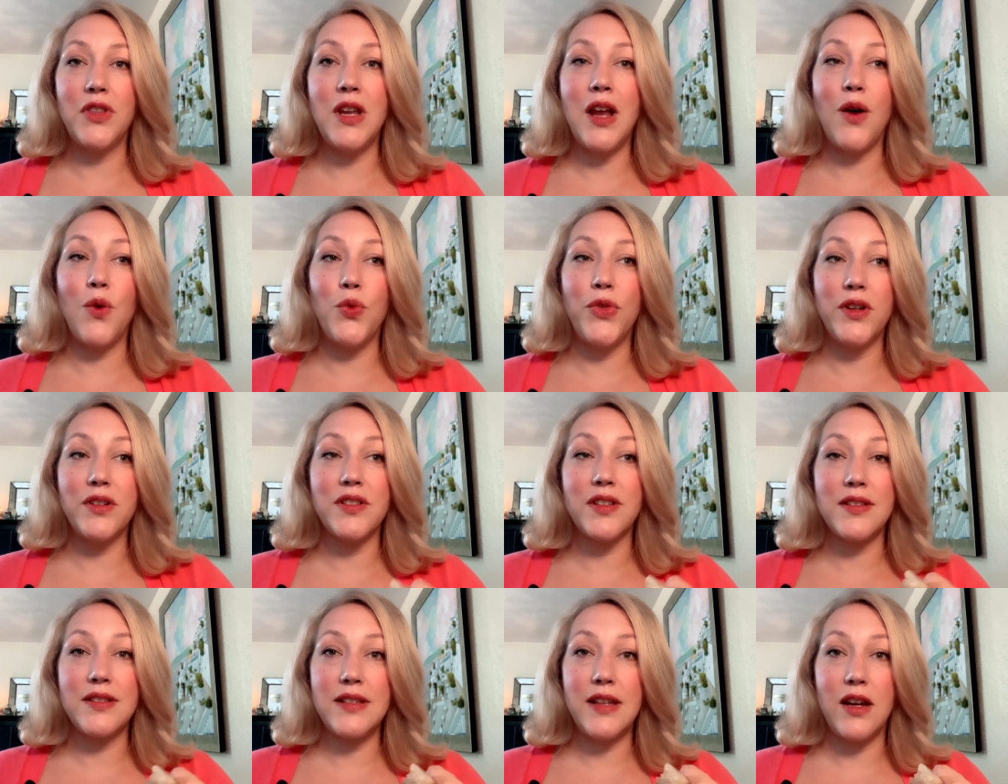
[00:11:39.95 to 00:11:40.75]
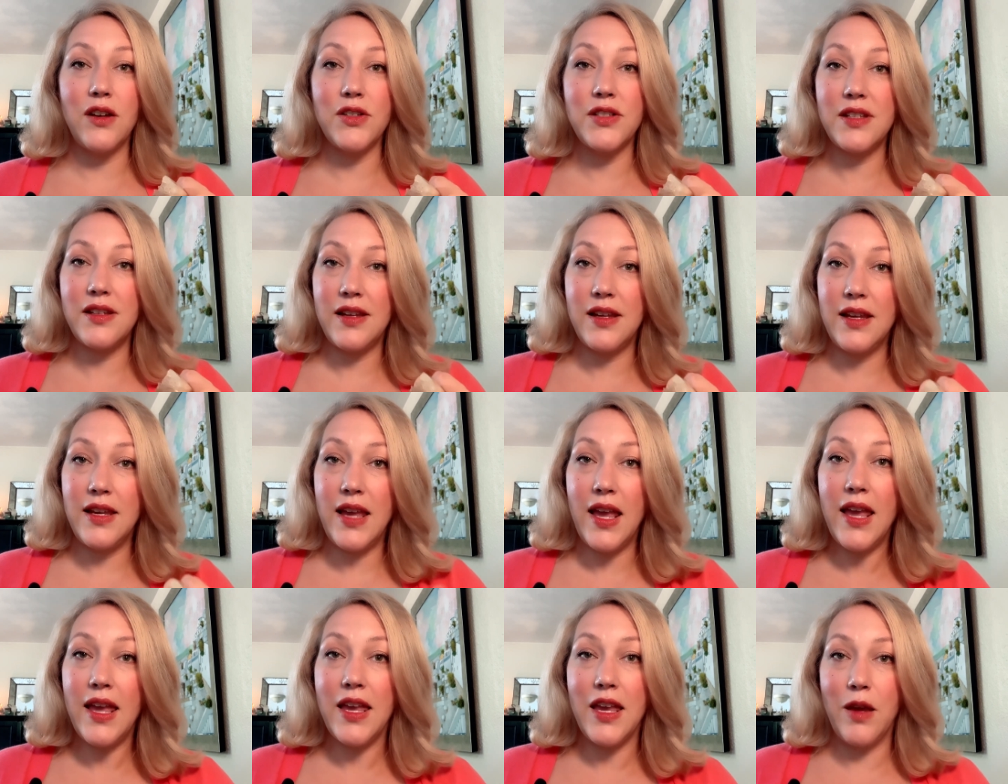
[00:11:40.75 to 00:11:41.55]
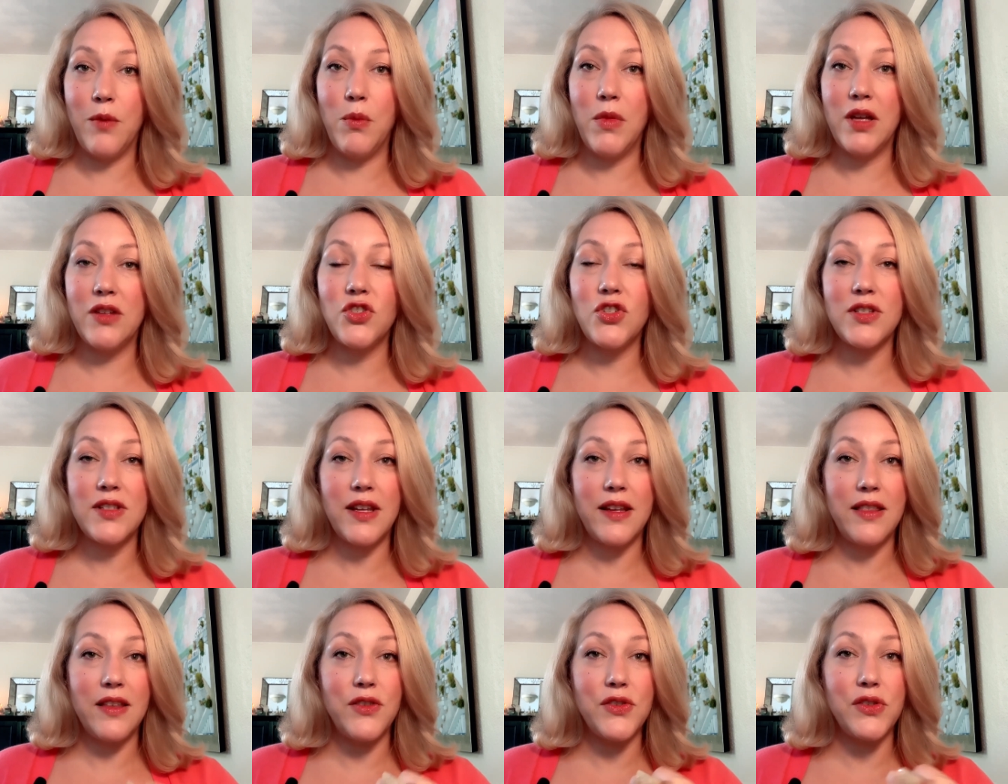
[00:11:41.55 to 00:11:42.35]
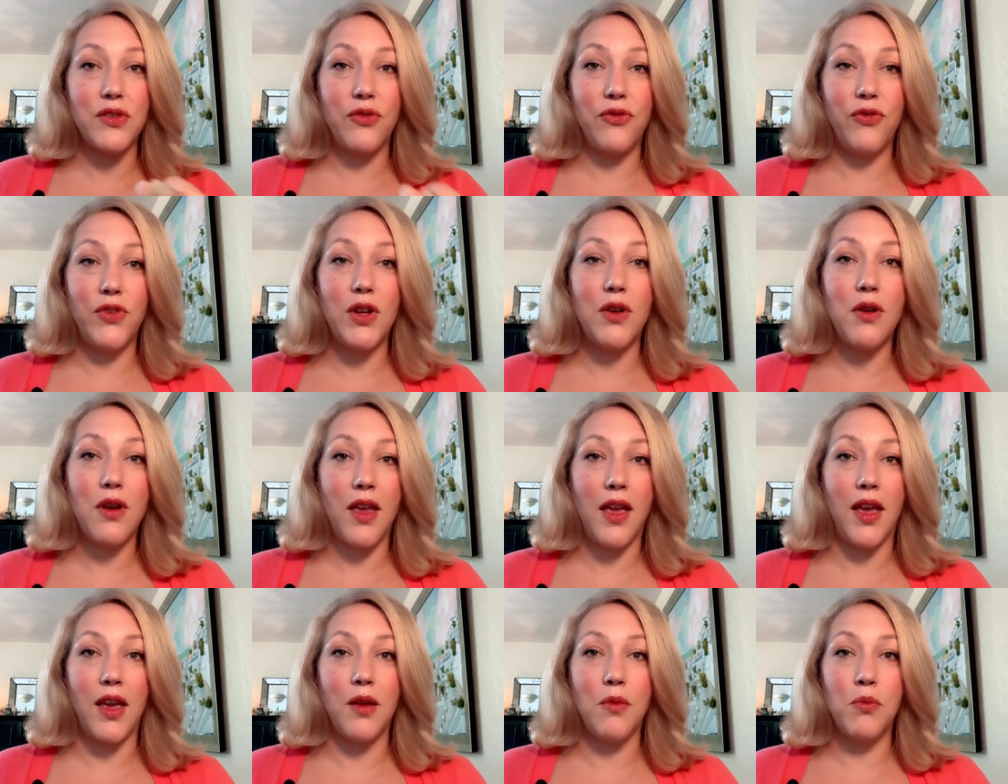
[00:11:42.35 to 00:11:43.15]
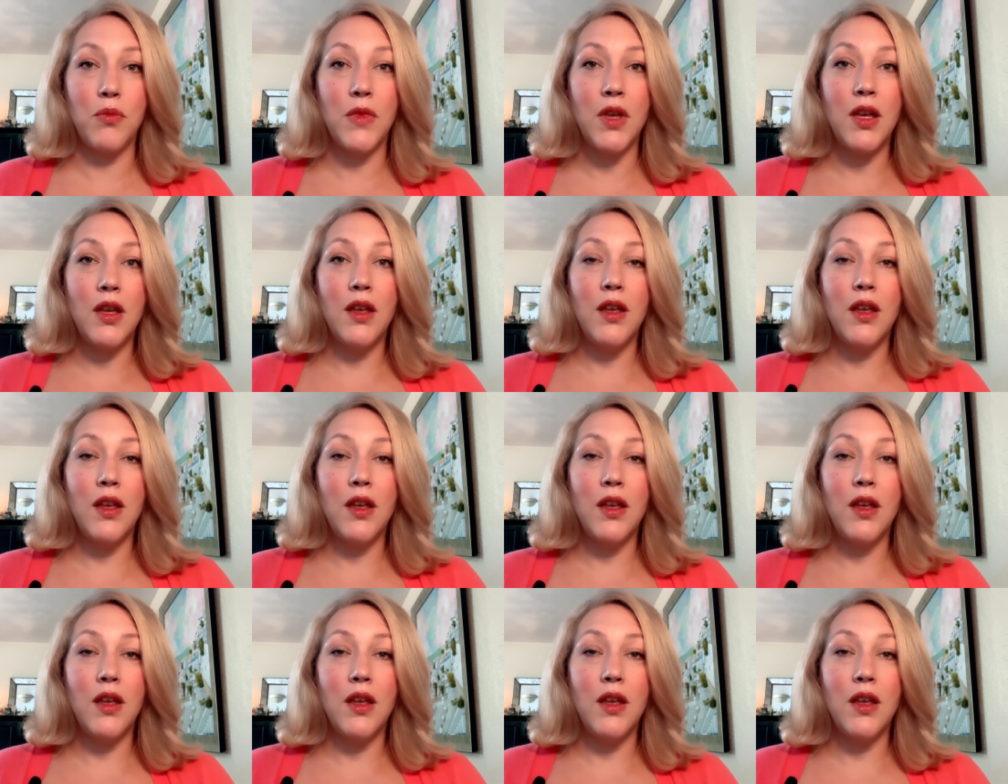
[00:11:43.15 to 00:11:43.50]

Now, there's a scarcity game, just like there's a fear game.